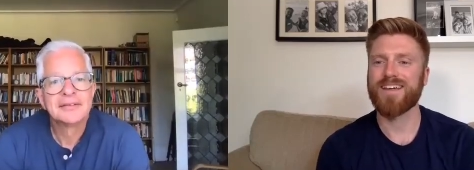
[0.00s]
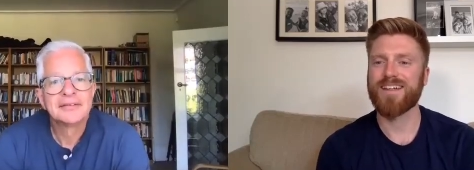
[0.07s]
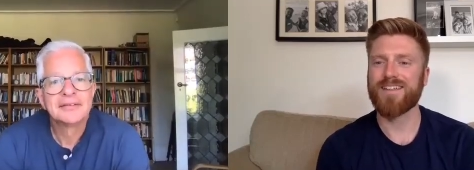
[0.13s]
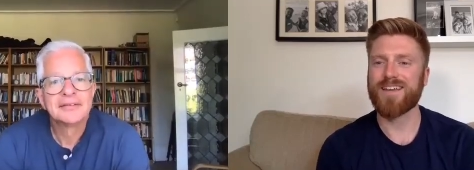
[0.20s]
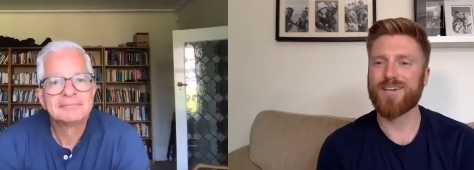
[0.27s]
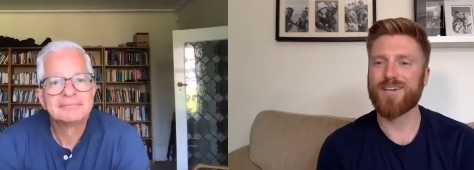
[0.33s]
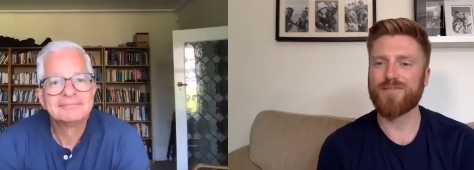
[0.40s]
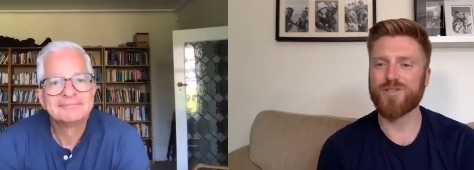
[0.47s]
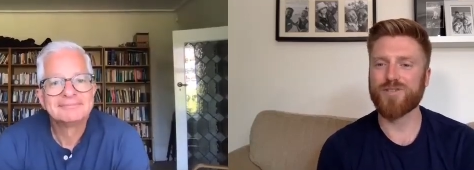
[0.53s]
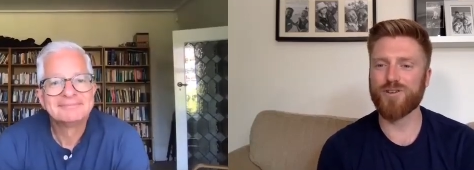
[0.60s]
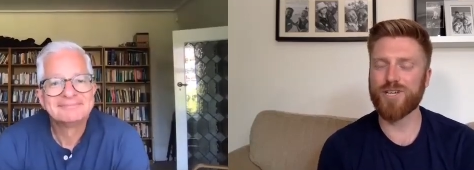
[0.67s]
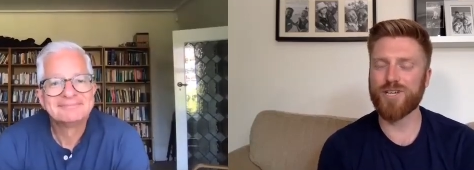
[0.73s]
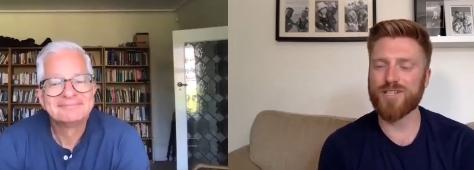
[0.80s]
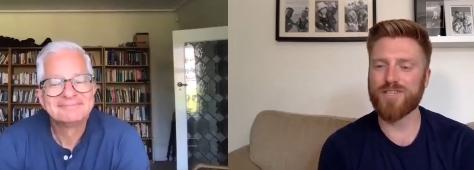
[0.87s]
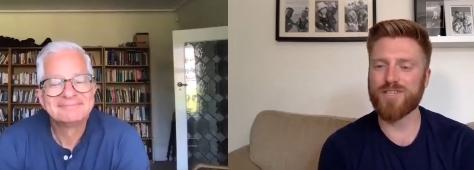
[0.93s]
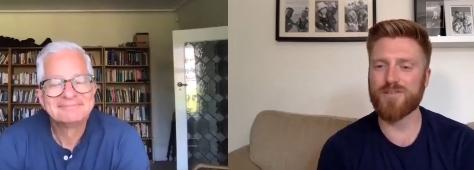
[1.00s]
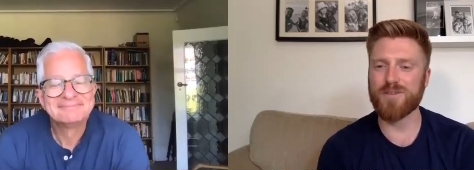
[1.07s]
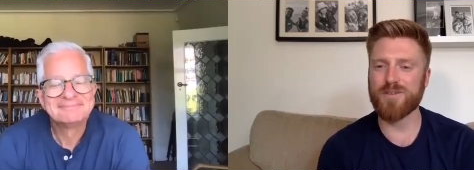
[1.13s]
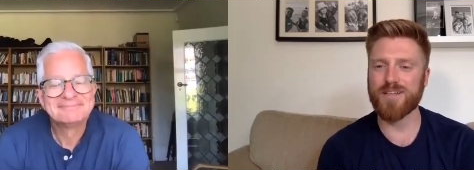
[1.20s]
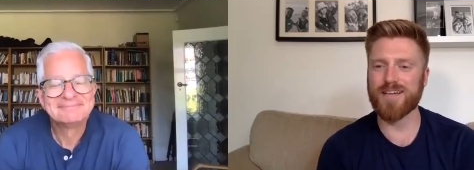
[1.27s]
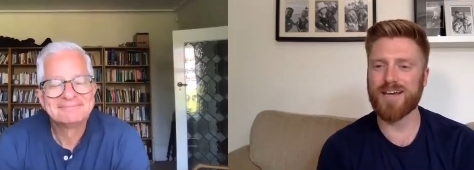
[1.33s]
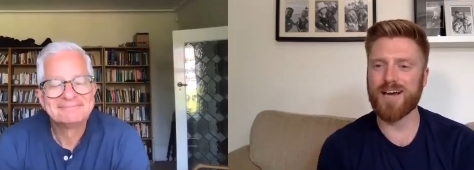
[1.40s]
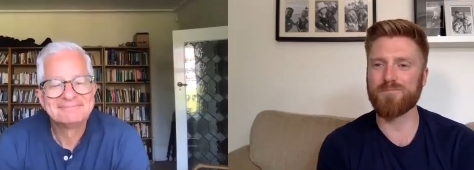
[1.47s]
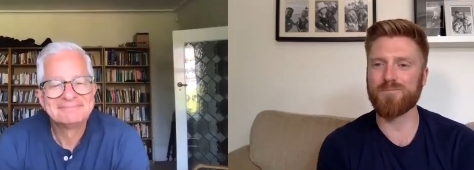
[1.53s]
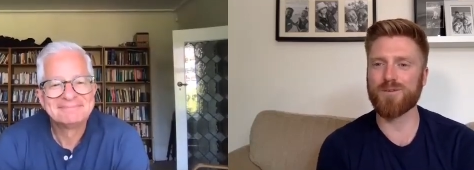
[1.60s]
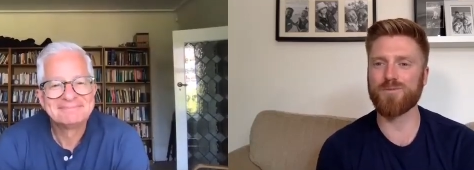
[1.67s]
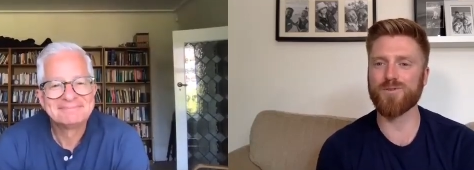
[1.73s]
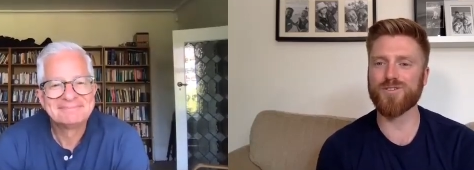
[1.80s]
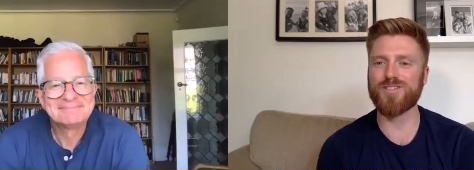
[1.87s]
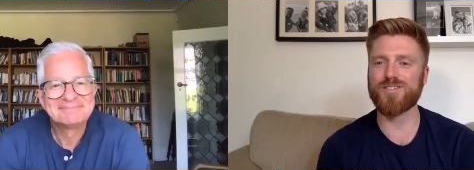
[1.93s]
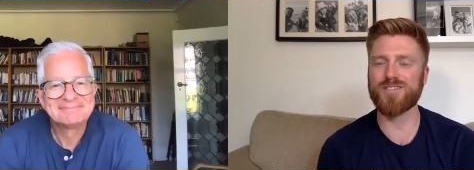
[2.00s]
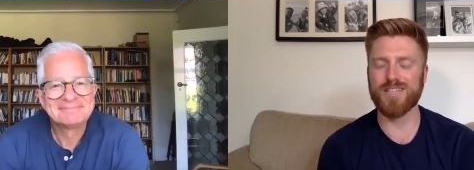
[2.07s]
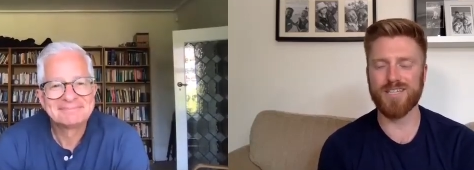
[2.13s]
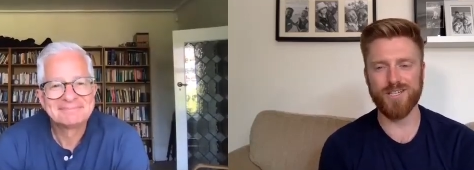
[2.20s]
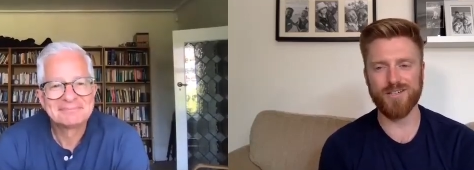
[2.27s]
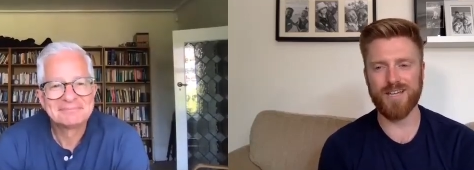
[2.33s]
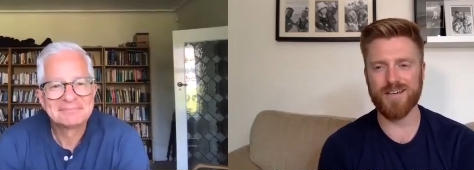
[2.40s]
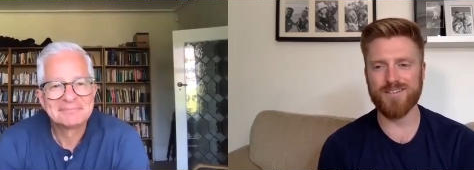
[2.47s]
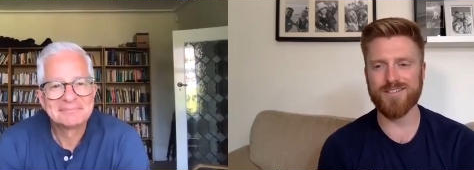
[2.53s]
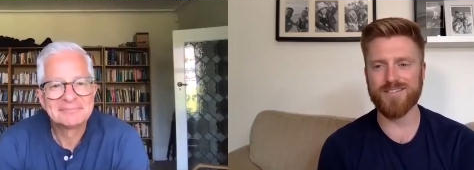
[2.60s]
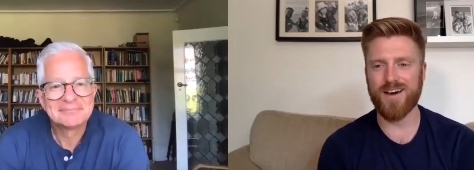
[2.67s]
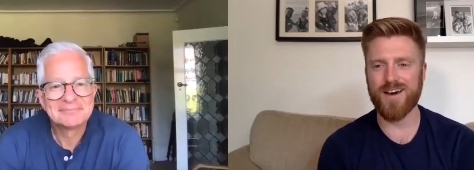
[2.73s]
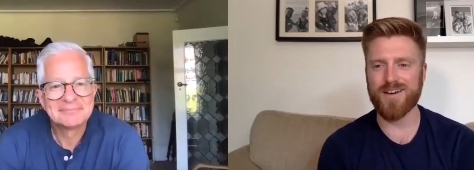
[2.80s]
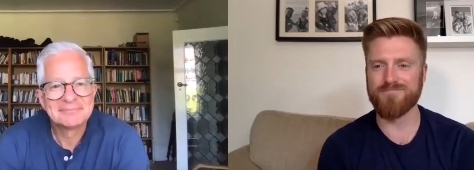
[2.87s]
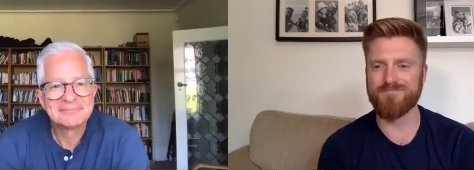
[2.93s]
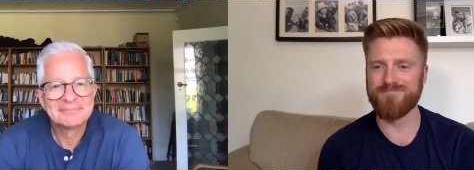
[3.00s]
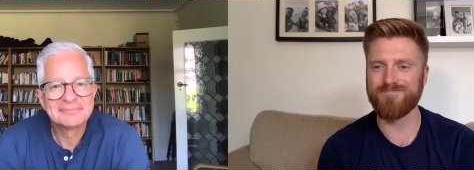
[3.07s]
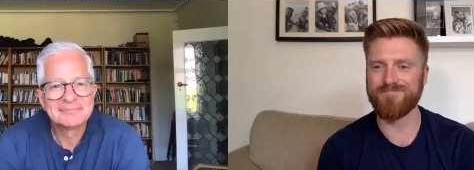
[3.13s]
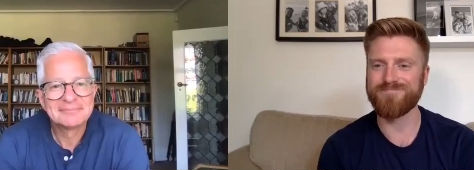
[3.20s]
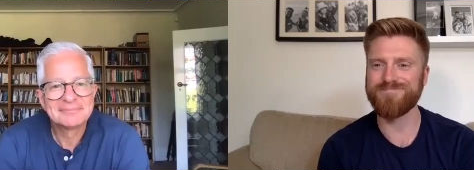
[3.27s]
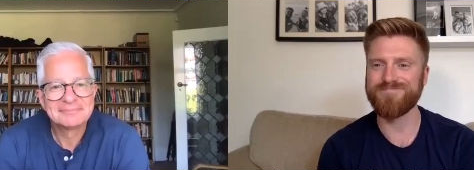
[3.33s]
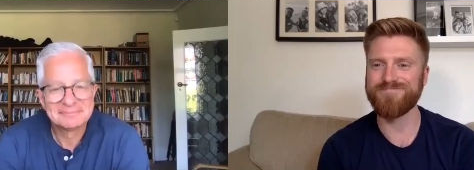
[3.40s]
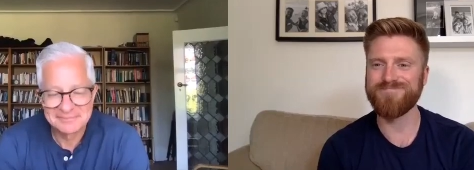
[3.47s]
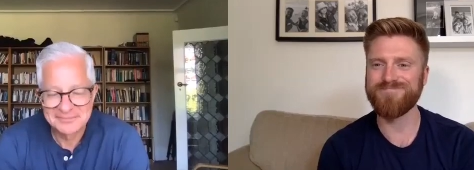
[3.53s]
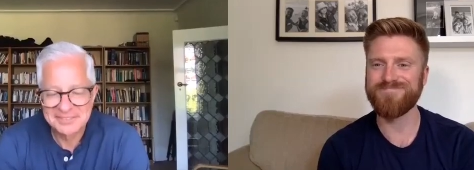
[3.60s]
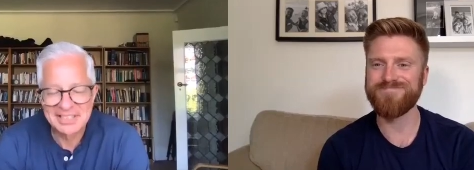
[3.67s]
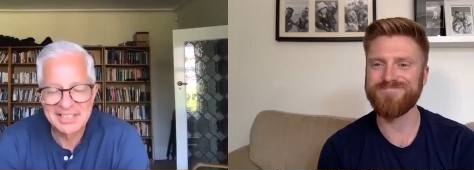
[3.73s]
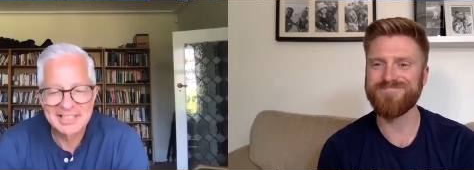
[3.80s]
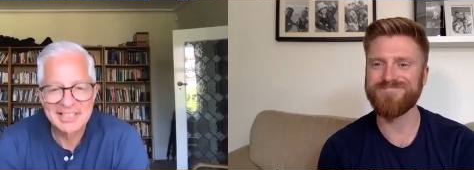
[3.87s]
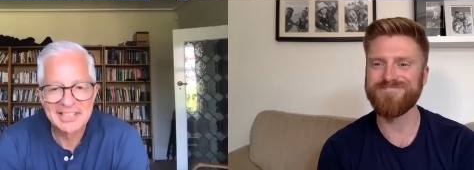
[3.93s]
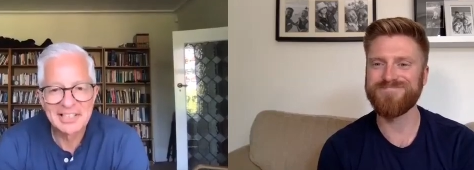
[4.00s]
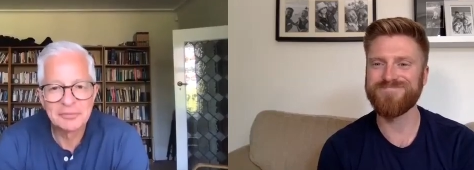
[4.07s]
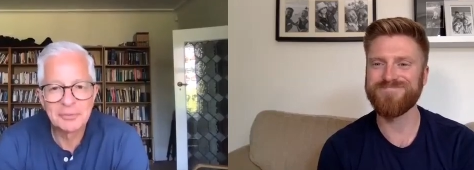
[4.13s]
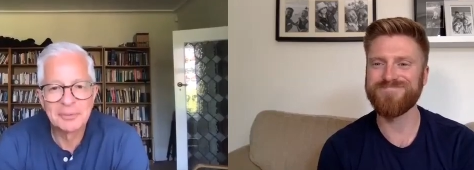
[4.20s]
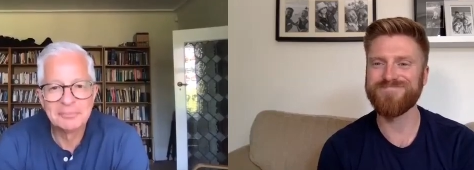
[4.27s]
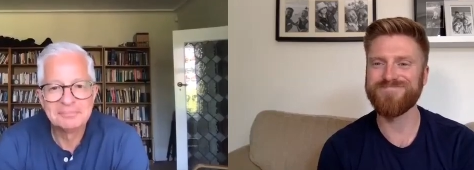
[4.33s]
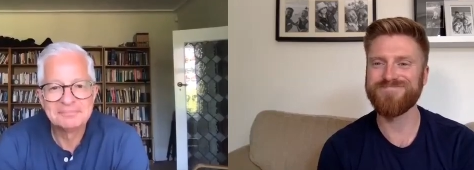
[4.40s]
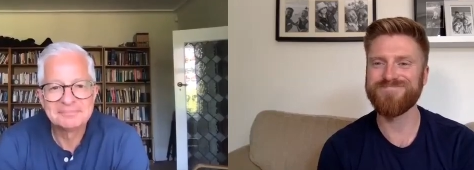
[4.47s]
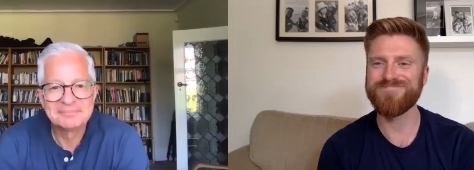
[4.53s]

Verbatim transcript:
Speaker 1: Thank you for joining us, everybody, and we will see you next time.
Speaker 2: Take care, everyone.